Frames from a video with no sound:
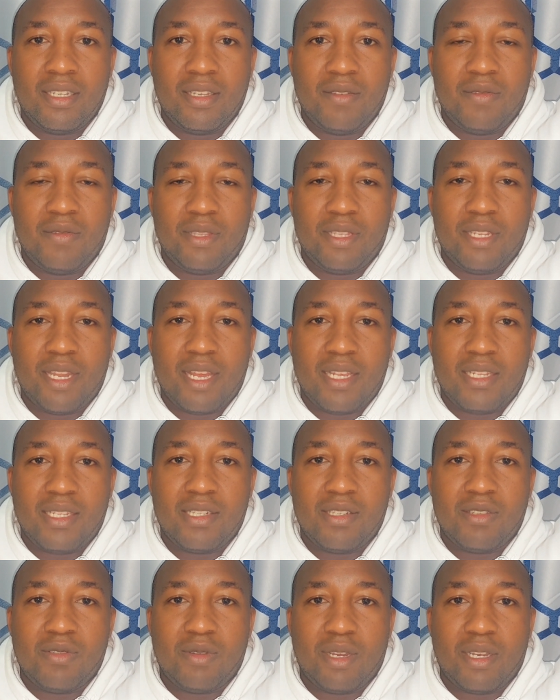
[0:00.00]
If it
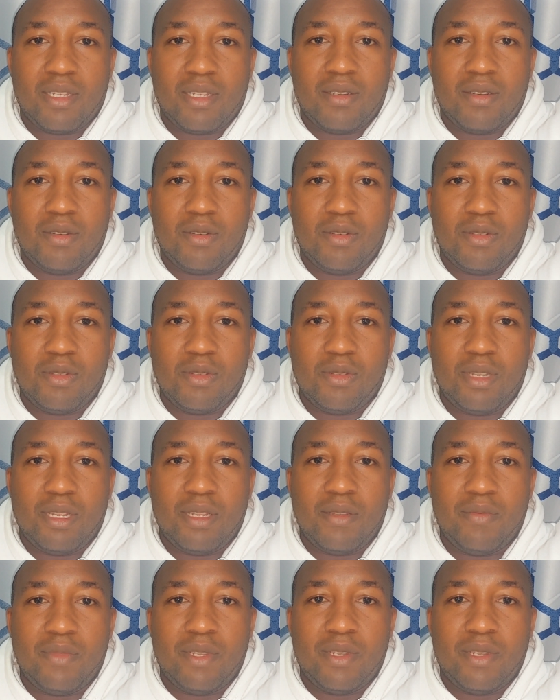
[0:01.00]
doesn't work, also
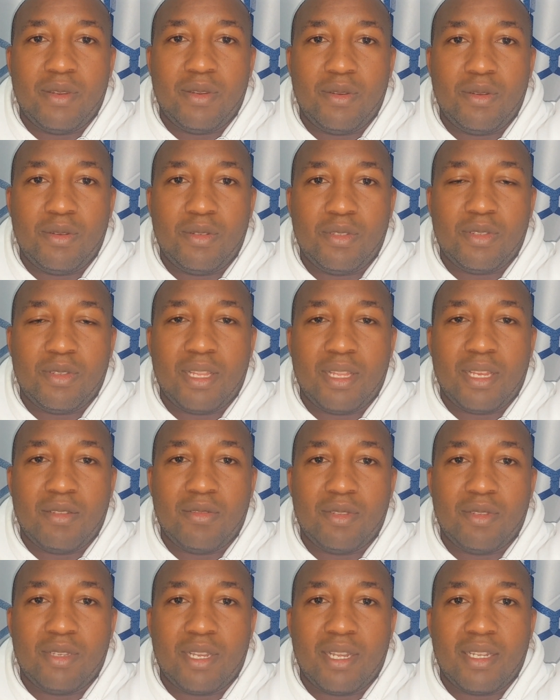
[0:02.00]
let me know so
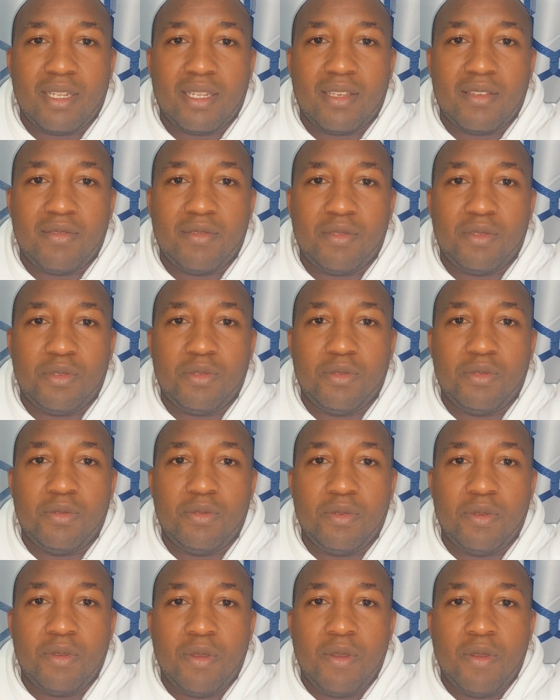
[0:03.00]
that we can give you
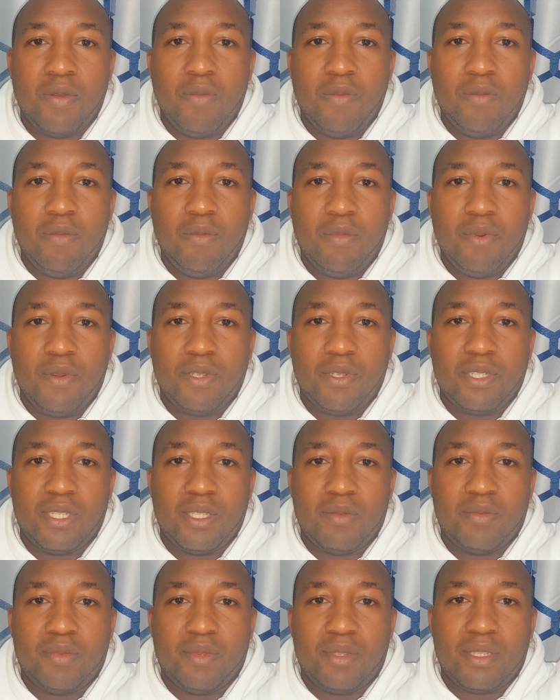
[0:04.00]
more
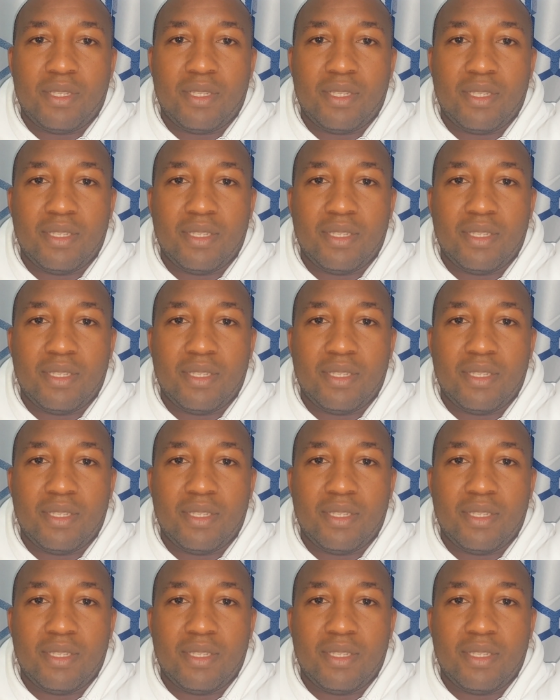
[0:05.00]
tips.